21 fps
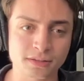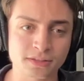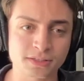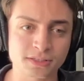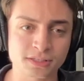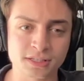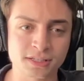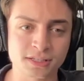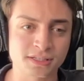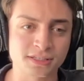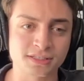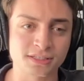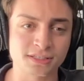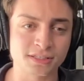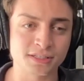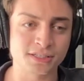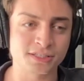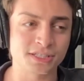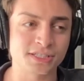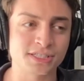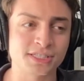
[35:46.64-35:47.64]
the, the,
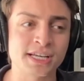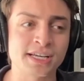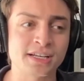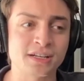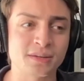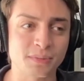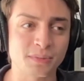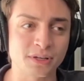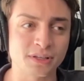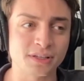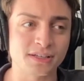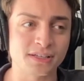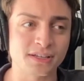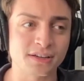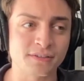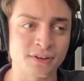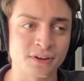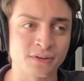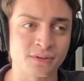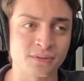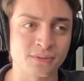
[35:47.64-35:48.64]
the sustainability
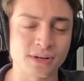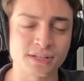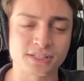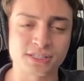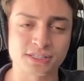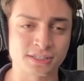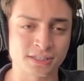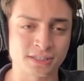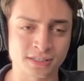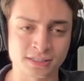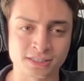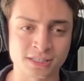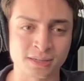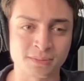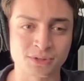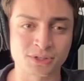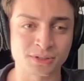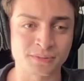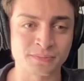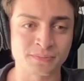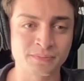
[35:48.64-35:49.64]
of our rates of
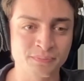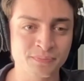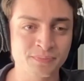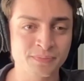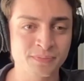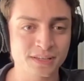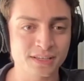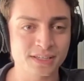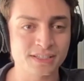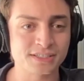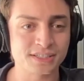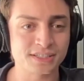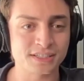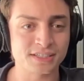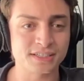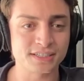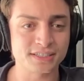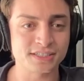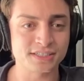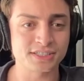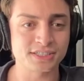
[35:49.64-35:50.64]
consumption is
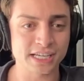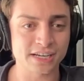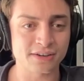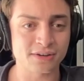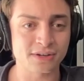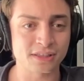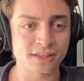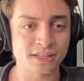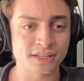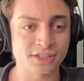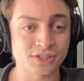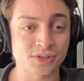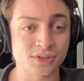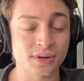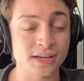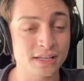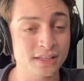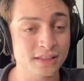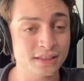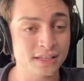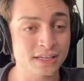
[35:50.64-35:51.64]
a is a scary thing. So
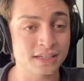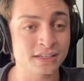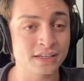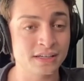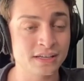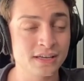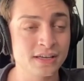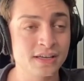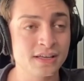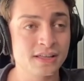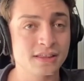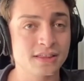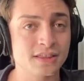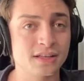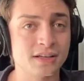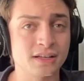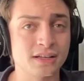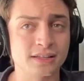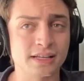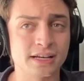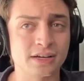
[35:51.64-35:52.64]
anything
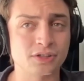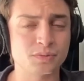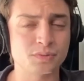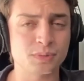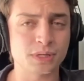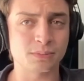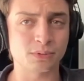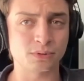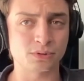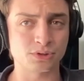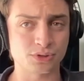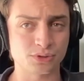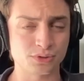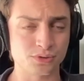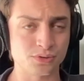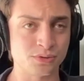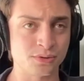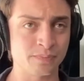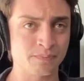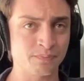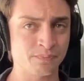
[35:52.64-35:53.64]
that allows people
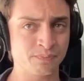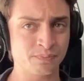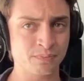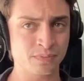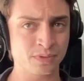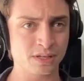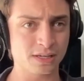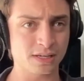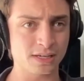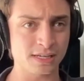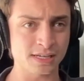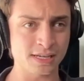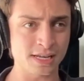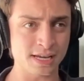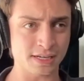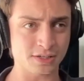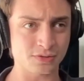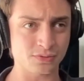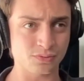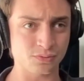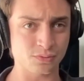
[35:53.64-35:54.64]
to
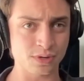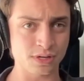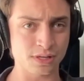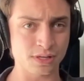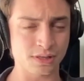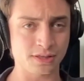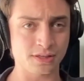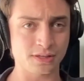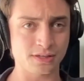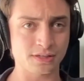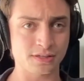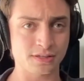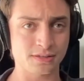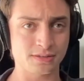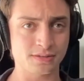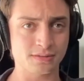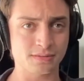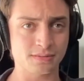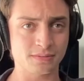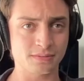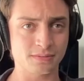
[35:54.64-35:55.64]
connect with
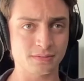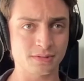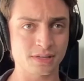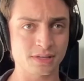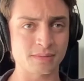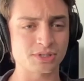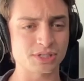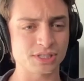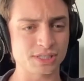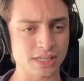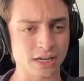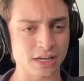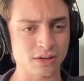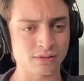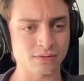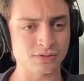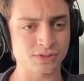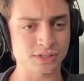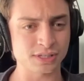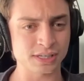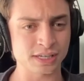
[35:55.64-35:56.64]

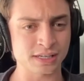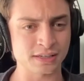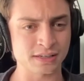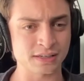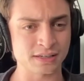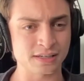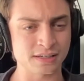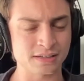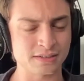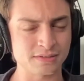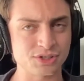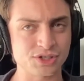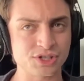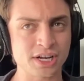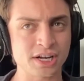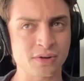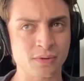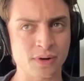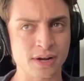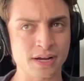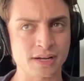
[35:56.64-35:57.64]
themselves and and
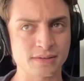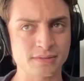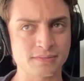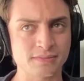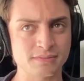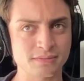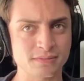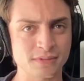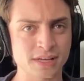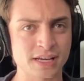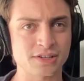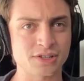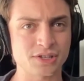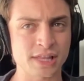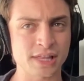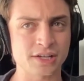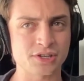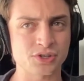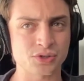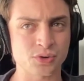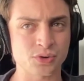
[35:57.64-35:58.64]
generate that
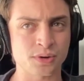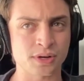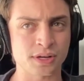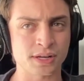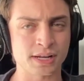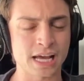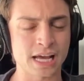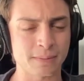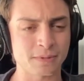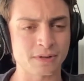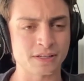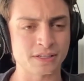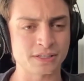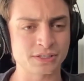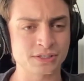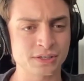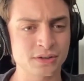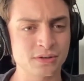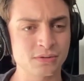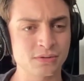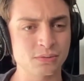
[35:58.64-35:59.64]
that joy and
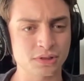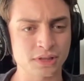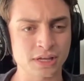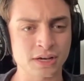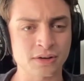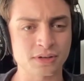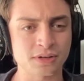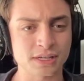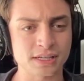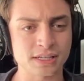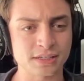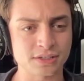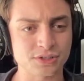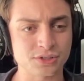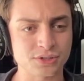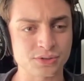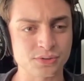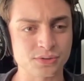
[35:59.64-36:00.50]
happiness without needing to